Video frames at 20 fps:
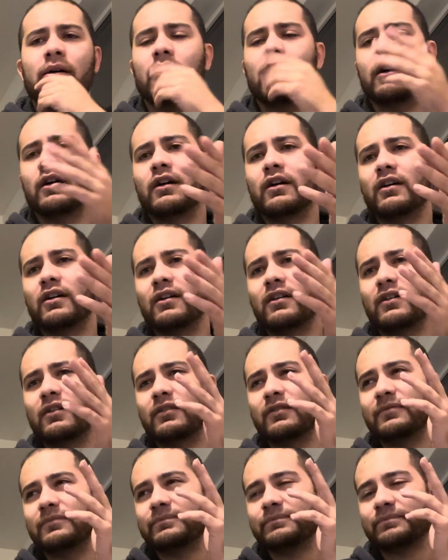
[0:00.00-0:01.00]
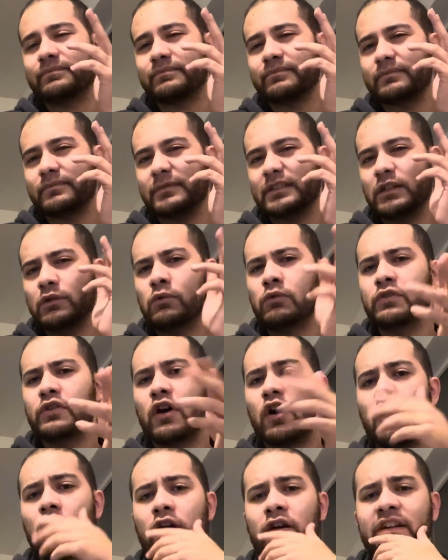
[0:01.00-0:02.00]
Who the
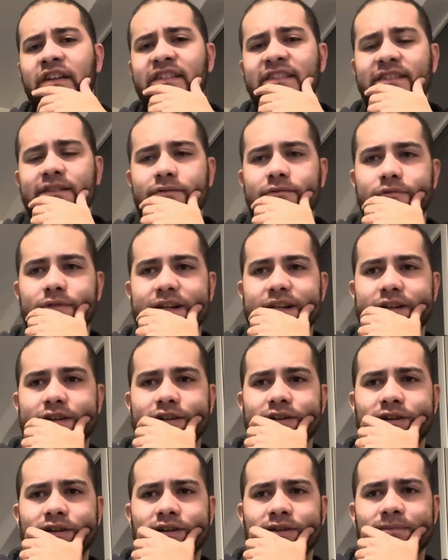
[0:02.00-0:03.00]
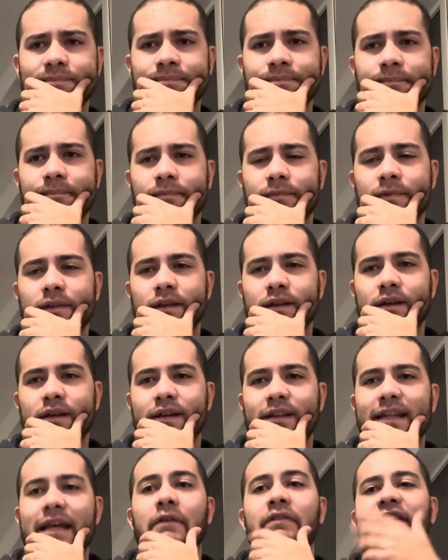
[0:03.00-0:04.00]
Hardest with
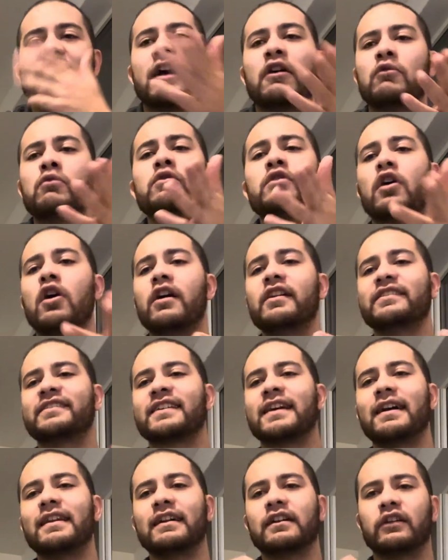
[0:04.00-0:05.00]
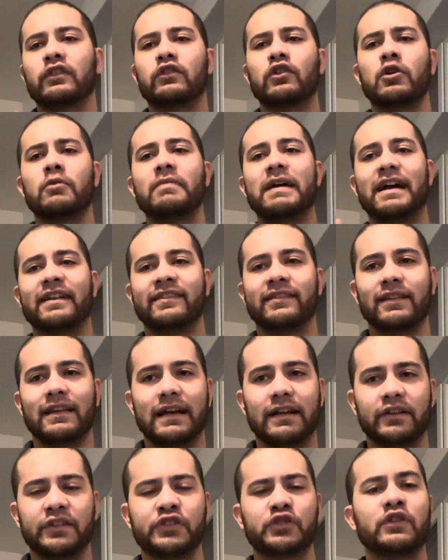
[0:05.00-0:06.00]
that Who the Hardest is kind of like a throwback to
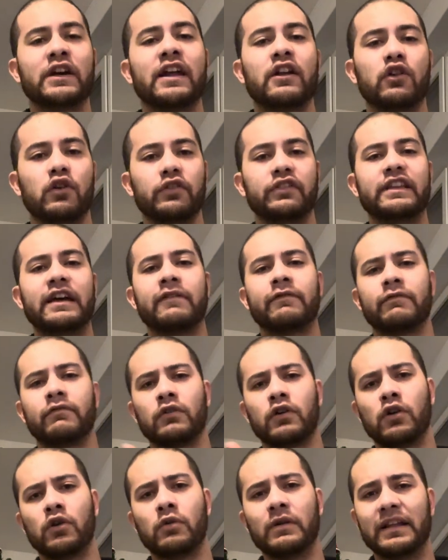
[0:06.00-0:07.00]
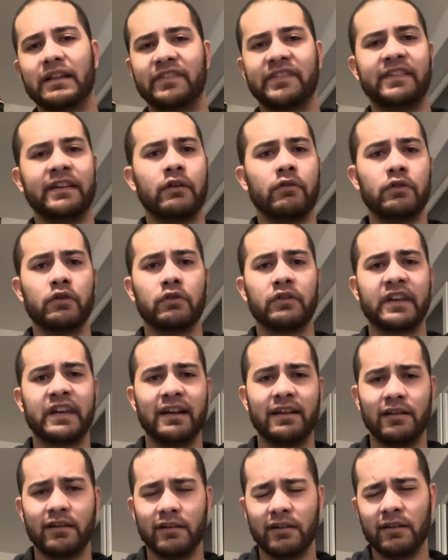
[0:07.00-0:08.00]
like Stranded on Death Row and Serial
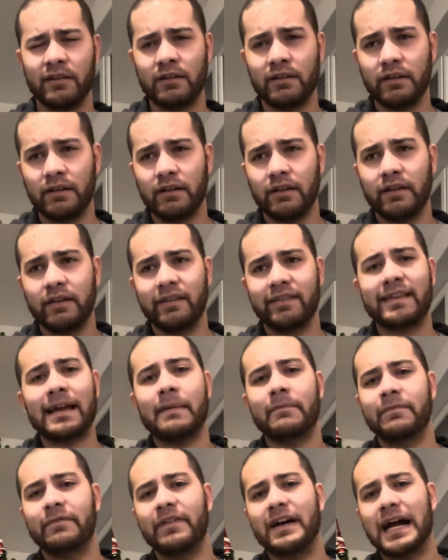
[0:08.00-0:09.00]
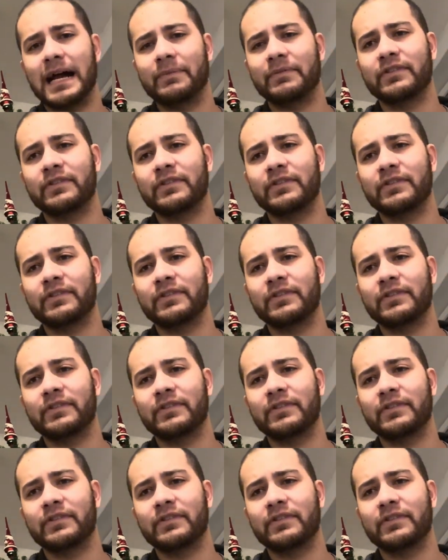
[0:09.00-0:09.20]
Killer type vibes.